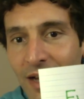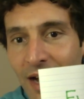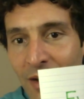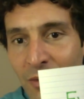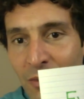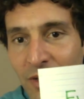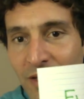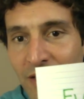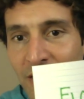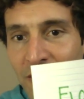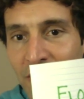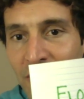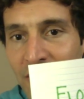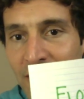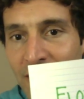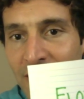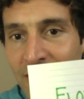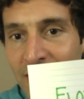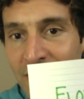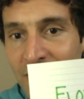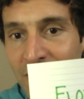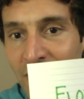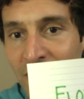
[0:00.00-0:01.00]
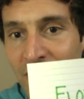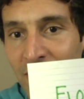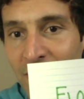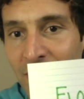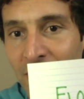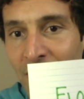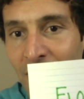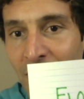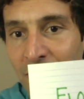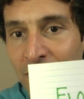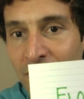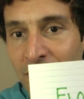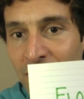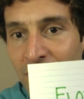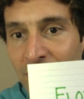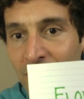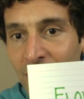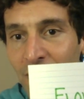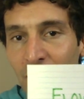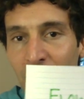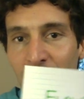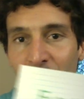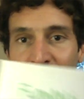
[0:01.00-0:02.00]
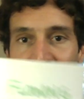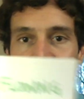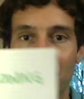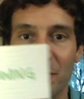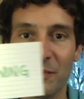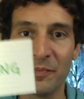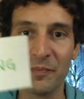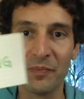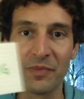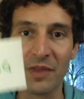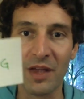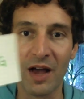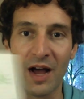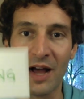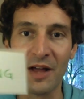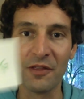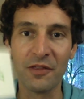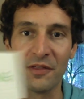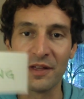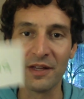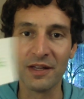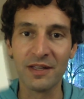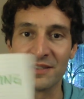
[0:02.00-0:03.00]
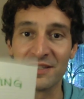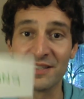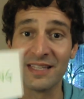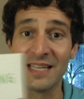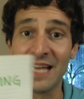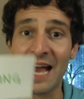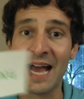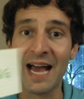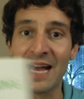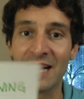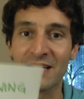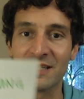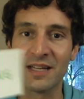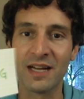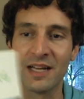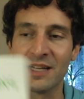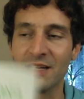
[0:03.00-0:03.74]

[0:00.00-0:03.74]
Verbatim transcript: really think it is all about flow, but I think it's the act.